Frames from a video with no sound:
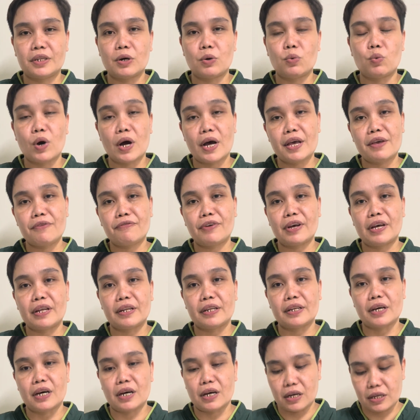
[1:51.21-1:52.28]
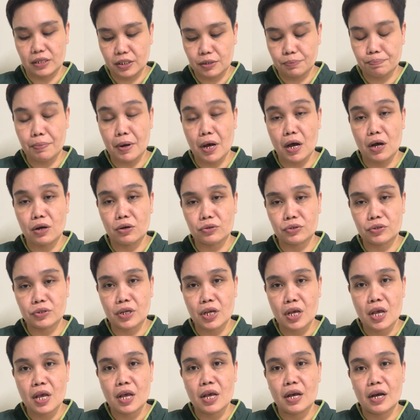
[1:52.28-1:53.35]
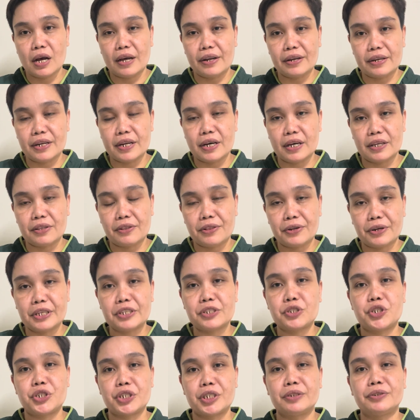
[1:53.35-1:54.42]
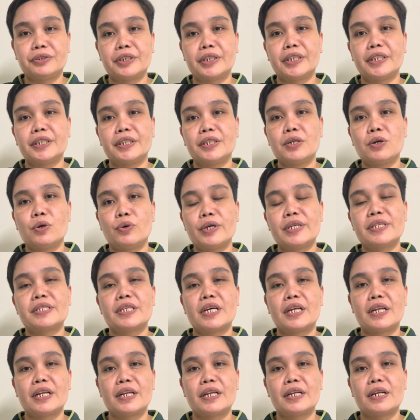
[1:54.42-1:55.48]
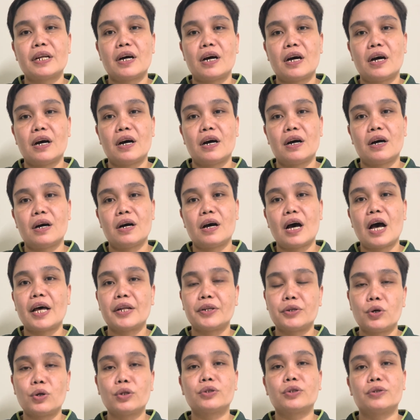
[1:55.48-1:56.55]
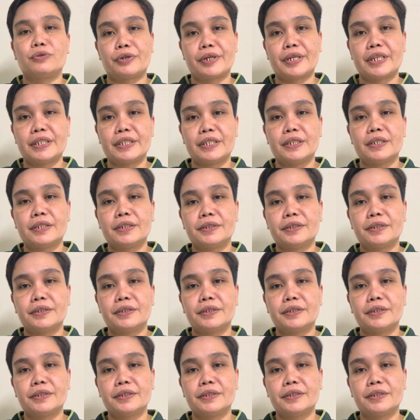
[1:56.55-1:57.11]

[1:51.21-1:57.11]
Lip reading: wife and the spouse and the 3 children, who's an adult already.